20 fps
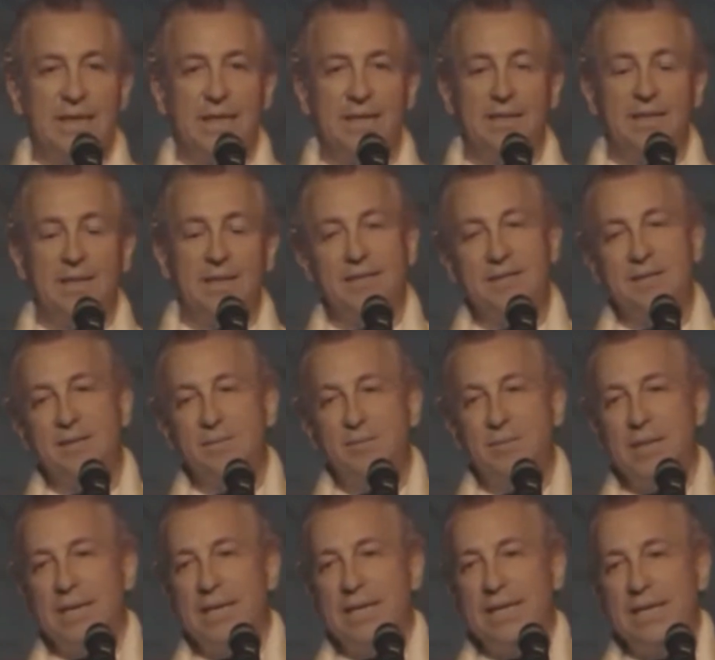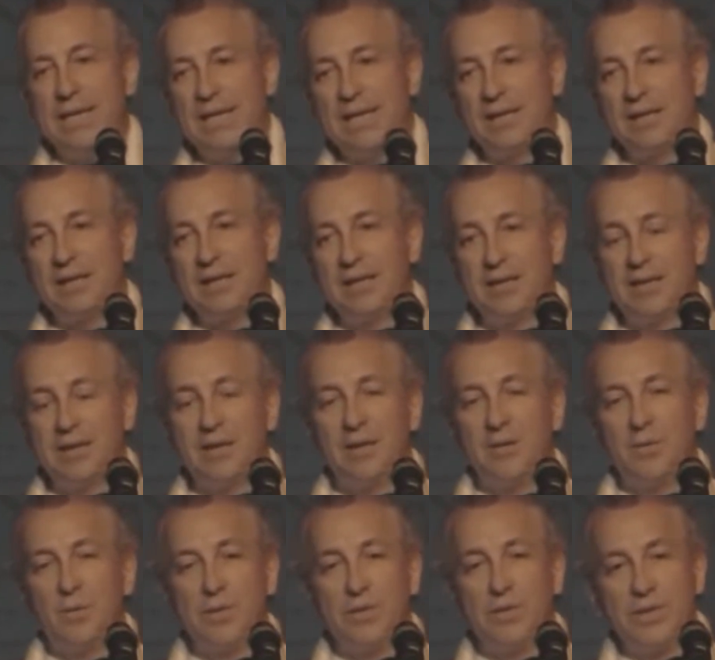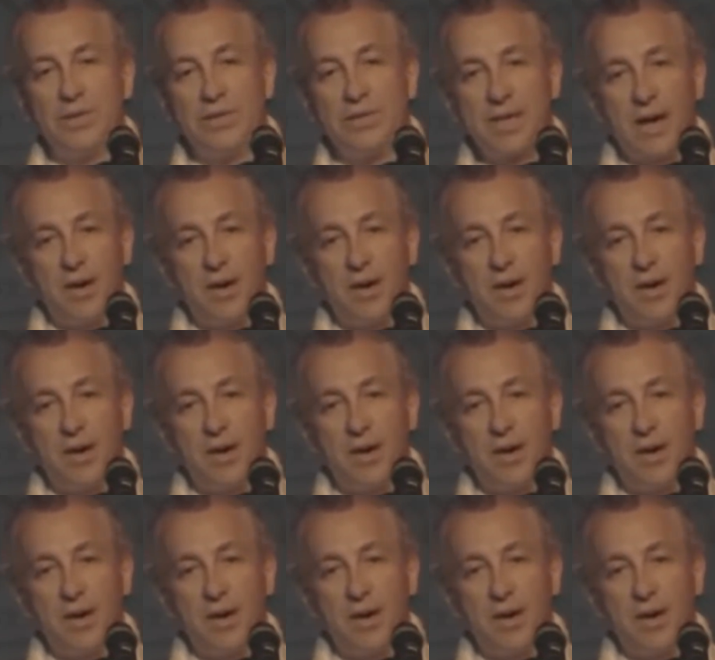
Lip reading: and there is the building which is